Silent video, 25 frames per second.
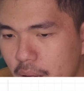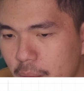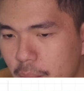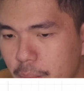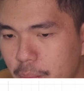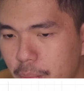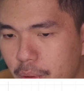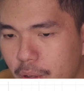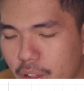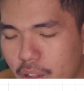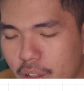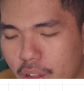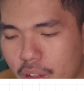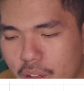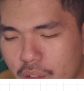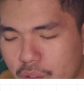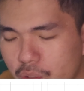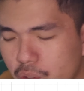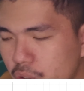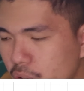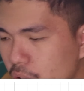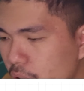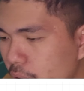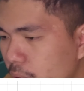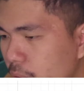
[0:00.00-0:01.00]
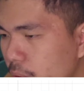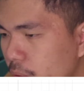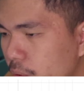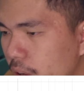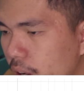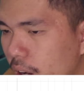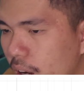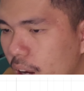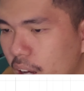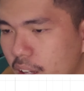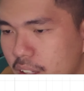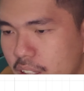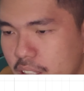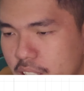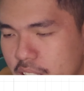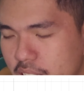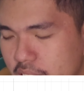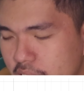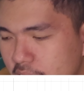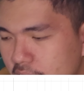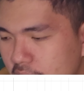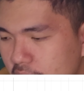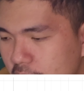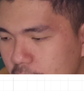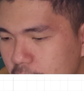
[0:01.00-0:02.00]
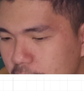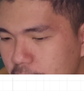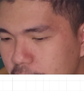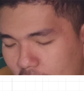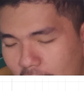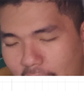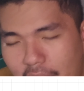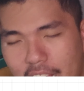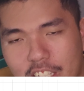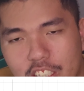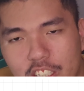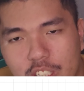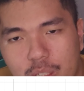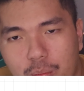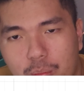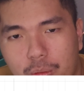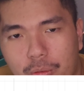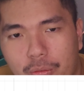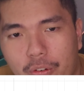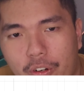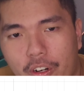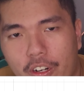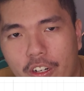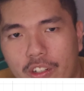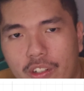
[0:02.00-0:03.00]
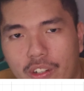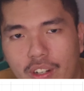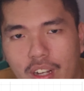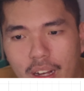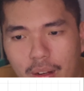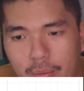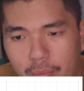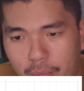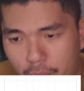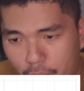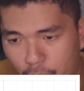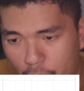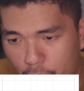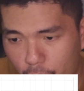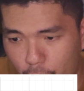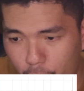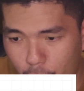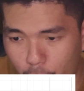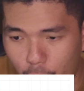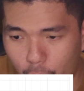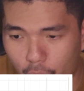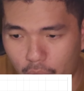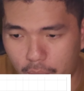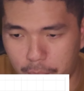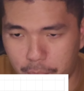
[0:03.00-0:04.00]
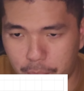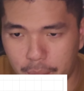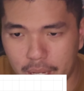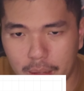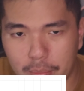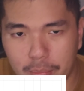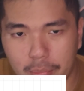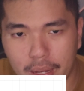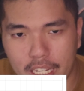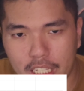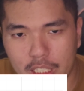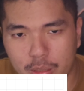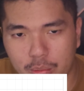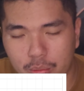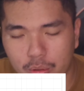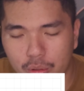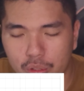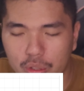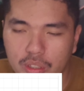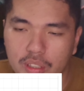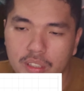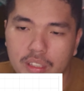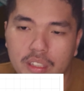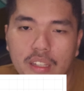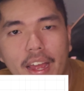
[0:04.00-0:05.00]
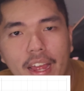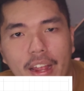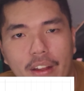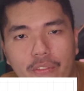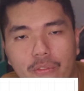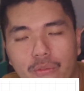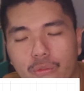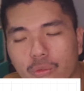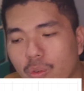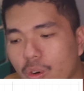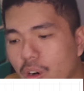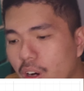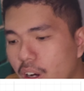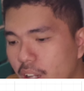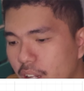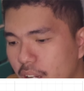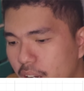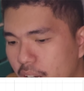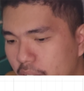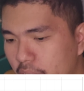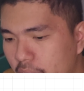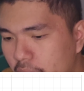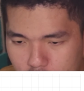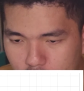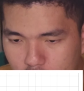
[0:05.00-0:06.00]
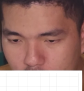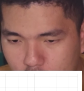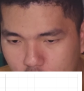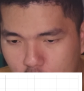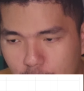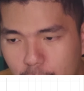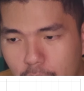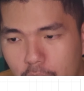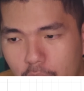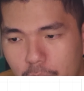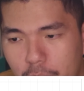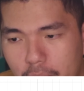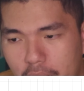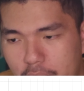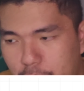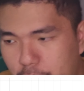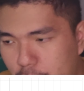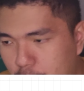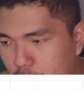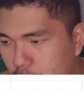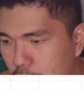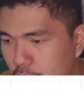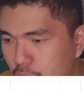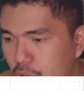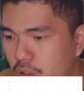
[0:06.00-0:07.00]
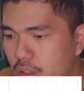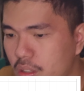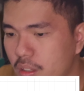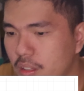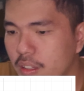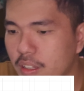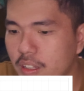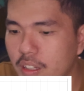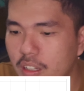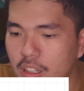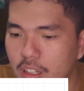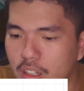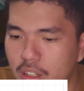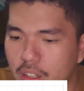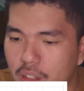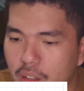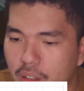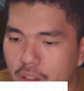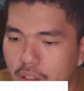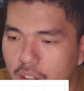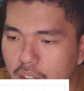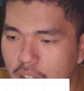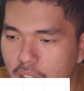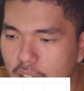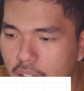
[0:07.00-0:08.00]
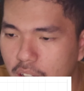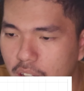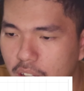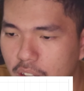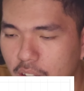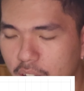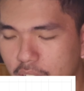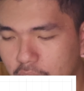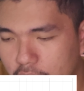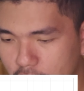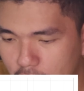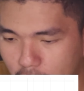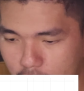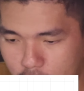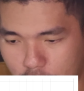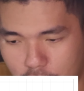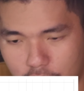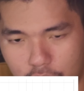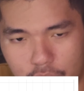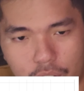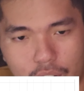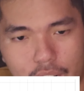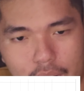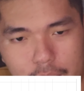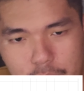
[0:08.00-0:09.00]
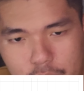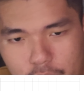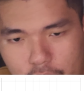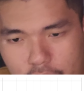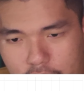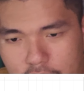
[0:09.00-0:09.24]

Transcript: but also, honestly, I just prefer to have one big bass boost and one small bass boost. You know, like on the graphs right